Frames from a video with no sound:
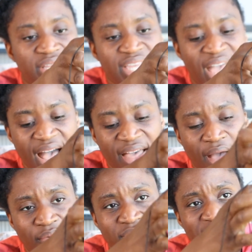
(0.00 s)
yeah,
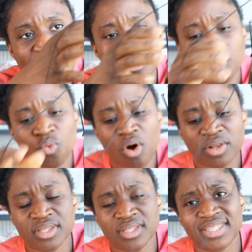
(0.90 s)
I would say the
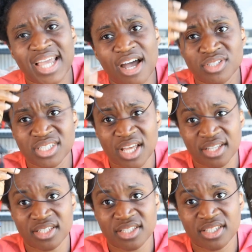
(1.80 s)
one
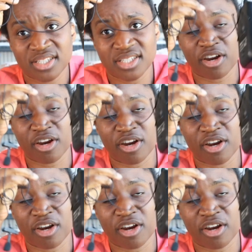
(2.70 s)
downside to this microphone,
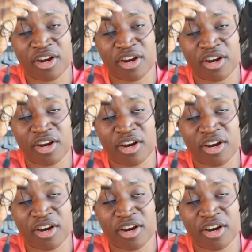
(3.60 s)
although you can put it through your